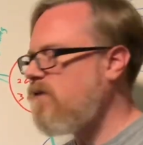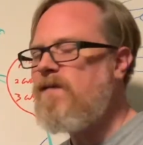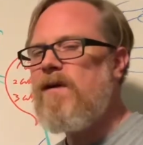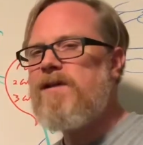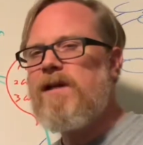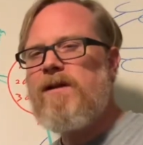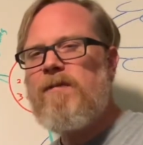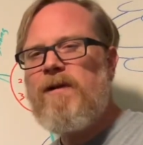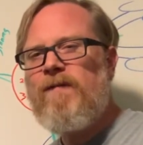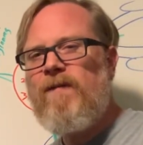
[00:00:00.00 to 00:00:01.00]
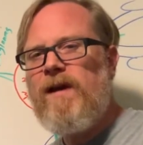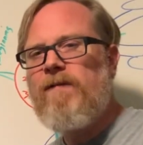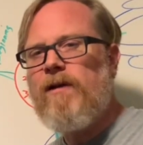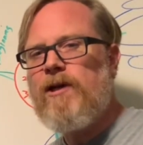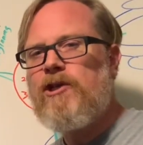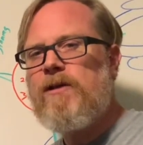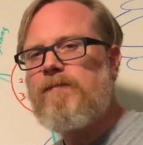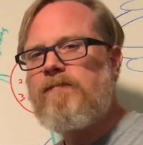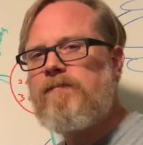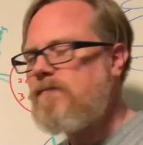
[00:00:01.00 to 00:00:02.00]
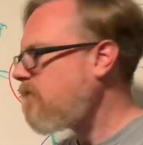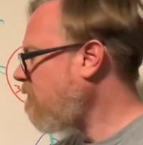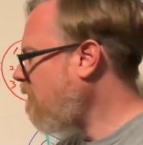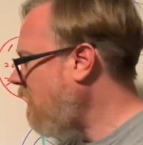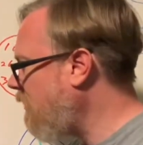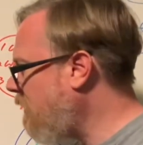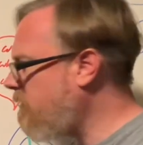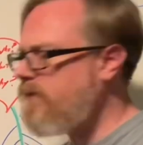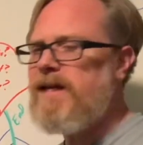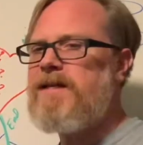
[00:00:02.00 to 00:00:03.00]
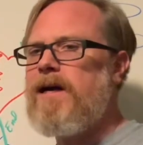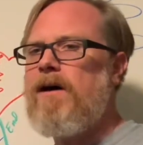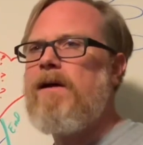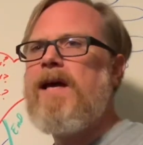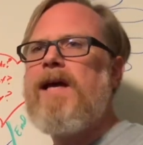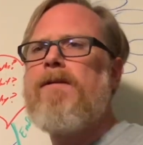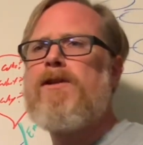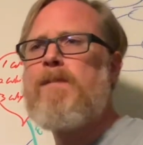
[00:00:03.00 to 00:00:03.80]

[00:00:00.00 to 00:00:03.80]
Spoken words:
felt a little bit feverish. Another detail, it was